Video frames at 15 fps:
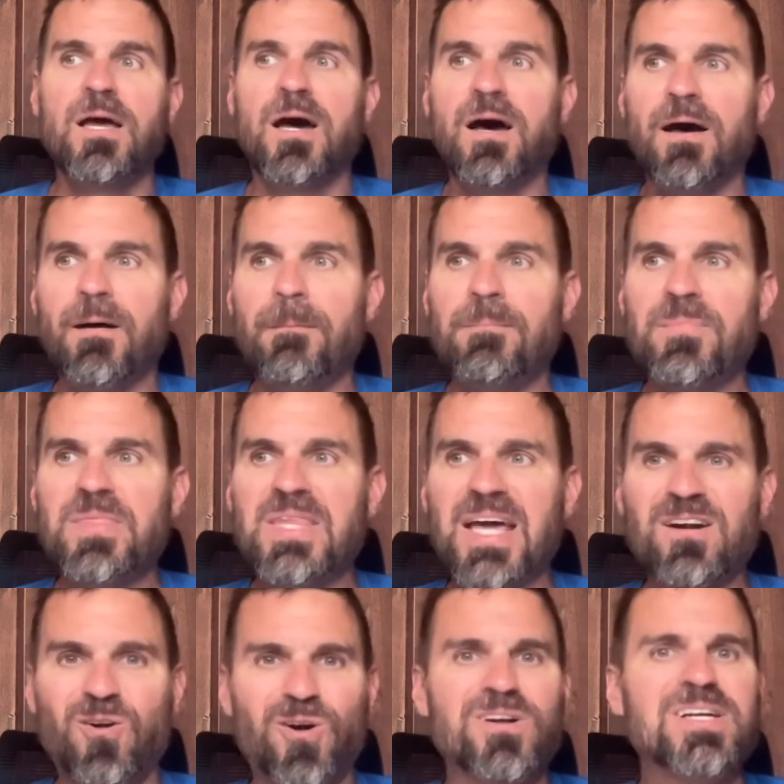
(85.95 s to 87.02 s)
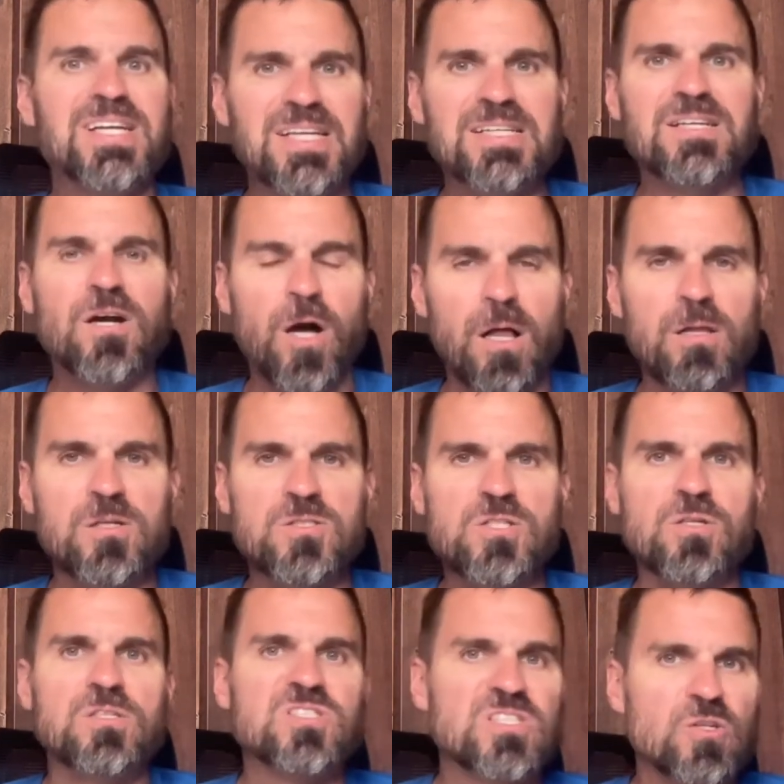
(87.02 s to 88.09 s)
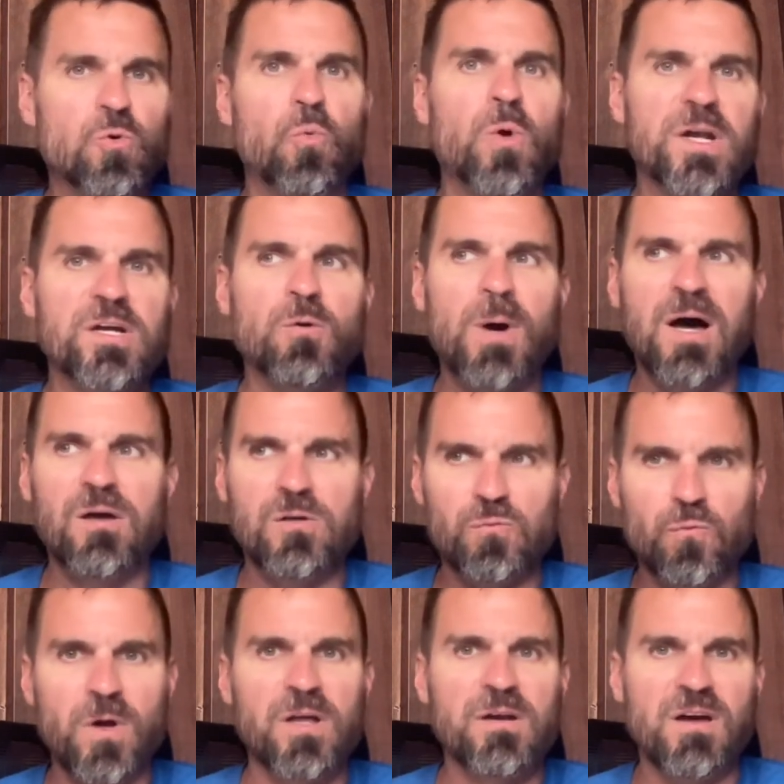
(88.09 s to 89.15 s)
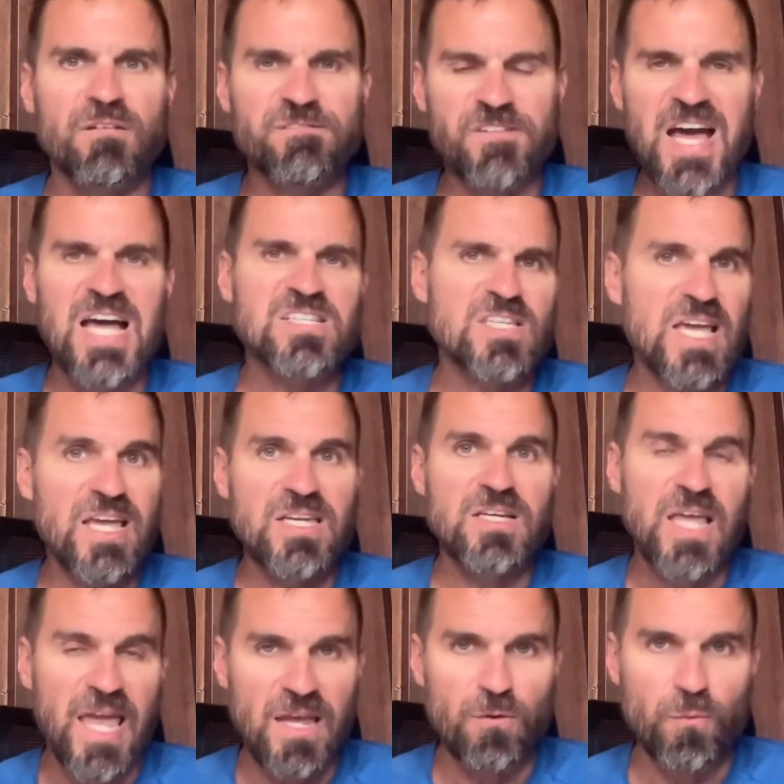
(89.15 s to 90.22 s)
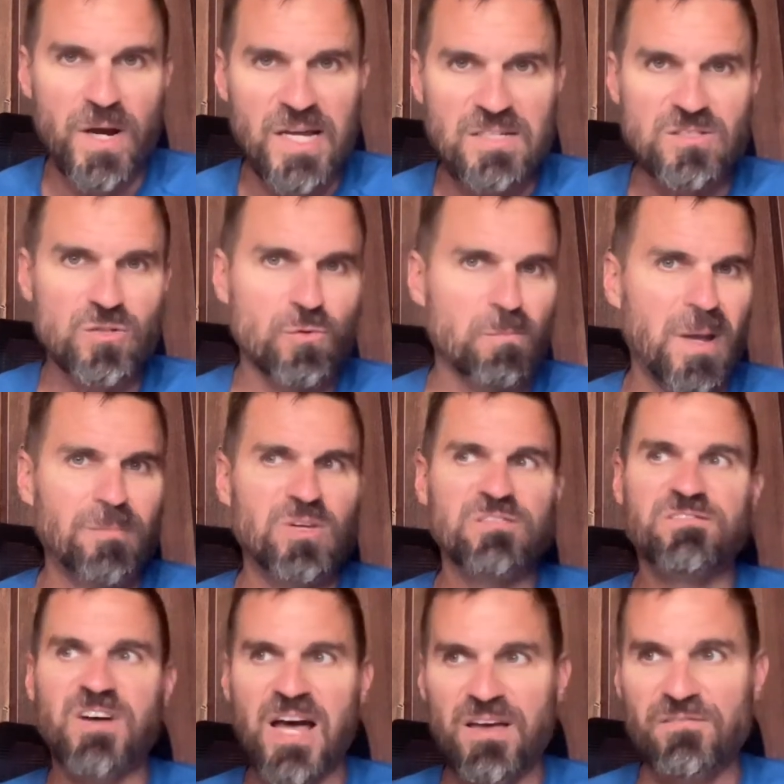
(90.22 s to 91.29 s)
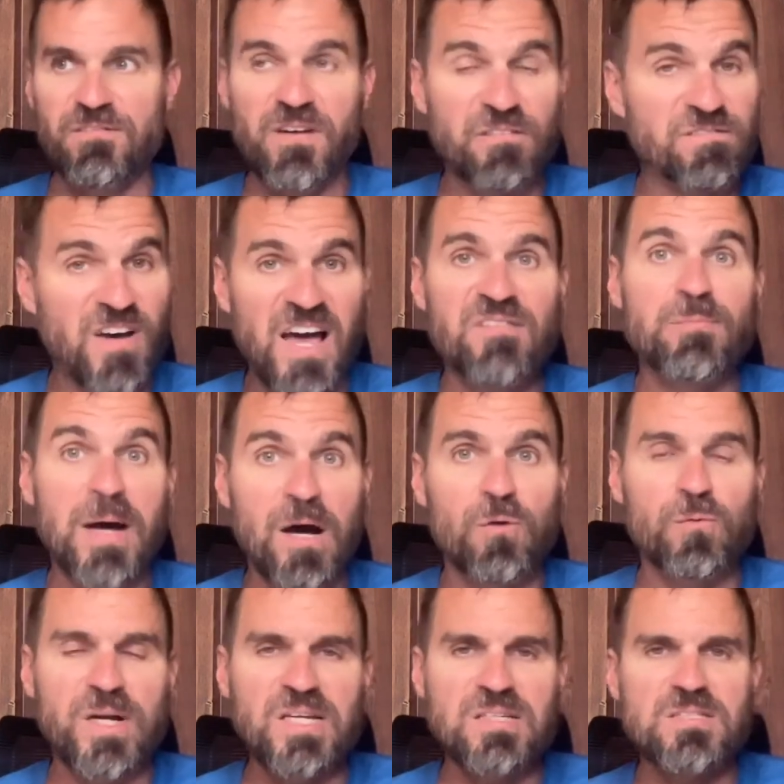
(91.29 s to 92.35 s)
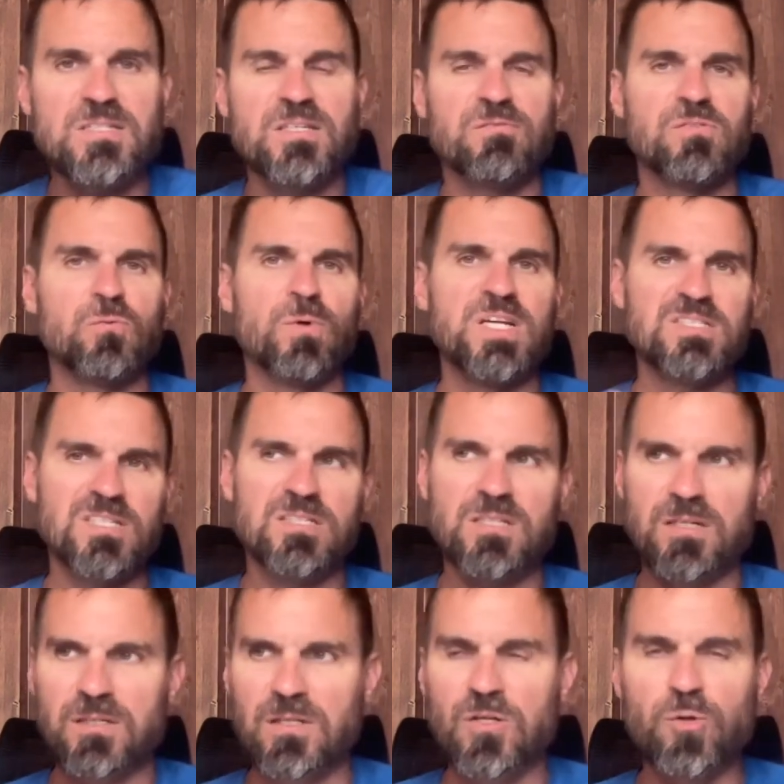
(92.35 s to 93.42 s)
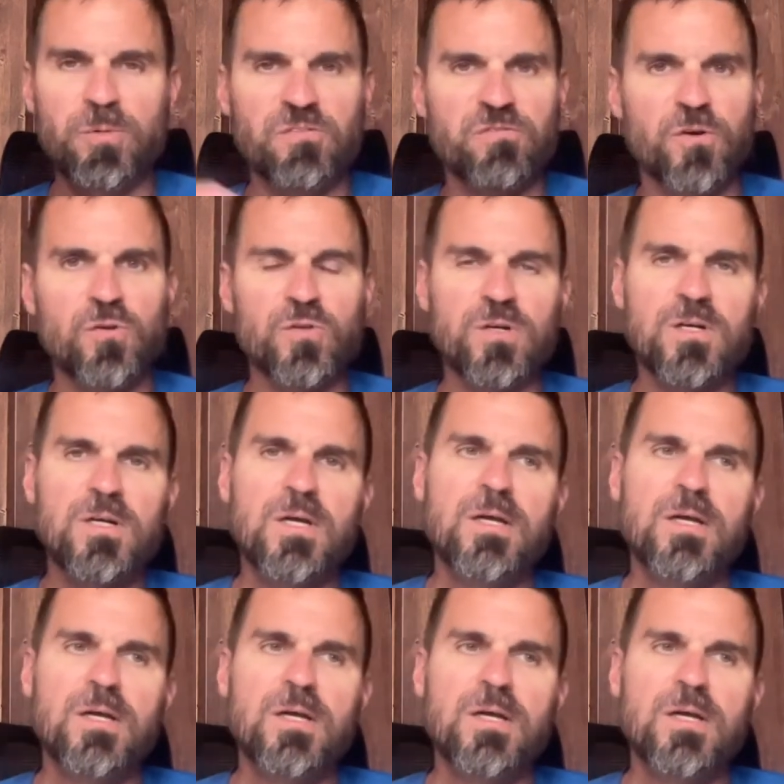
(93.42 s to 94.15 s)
um, that aren't in college still want to go out and run a fast 8K race or maybe a five a five mile race if the race is a little bit further.